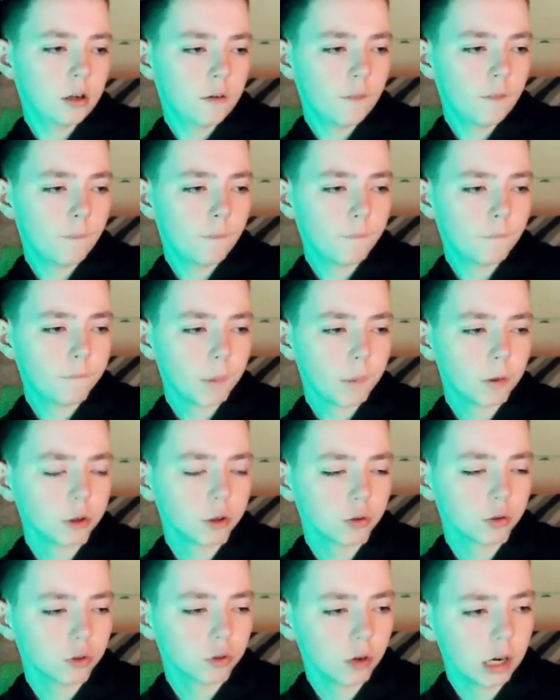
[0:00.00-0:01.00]
I wish I was out of
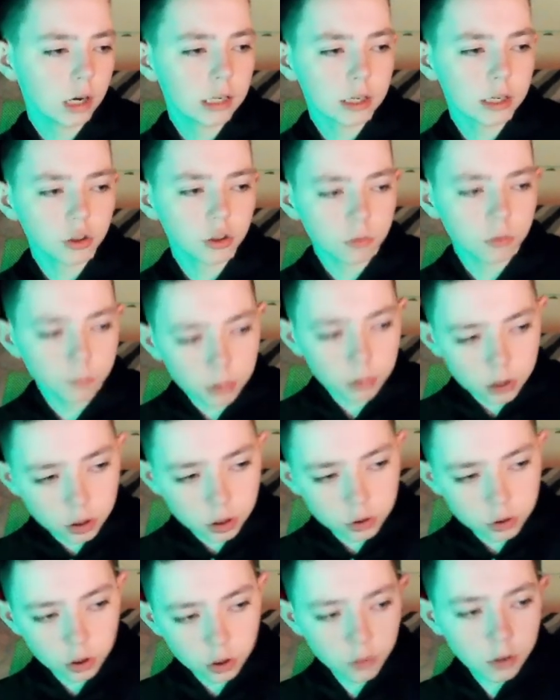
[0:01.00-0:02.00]
an initial bloody
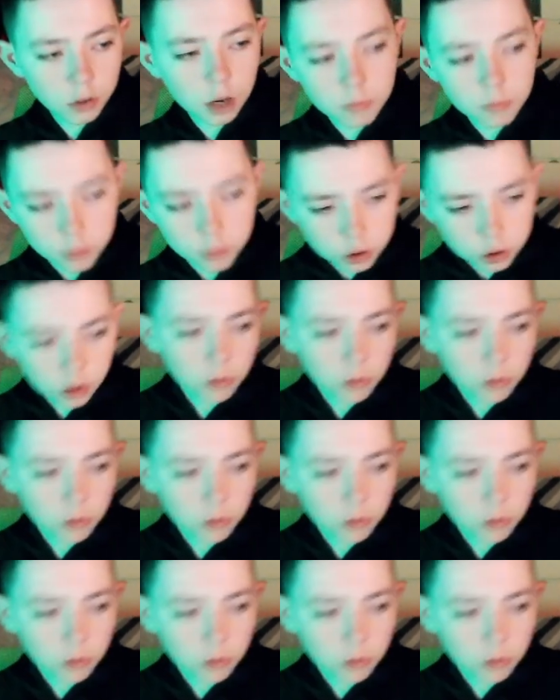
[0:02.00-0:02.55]
shooting arm. Shoot.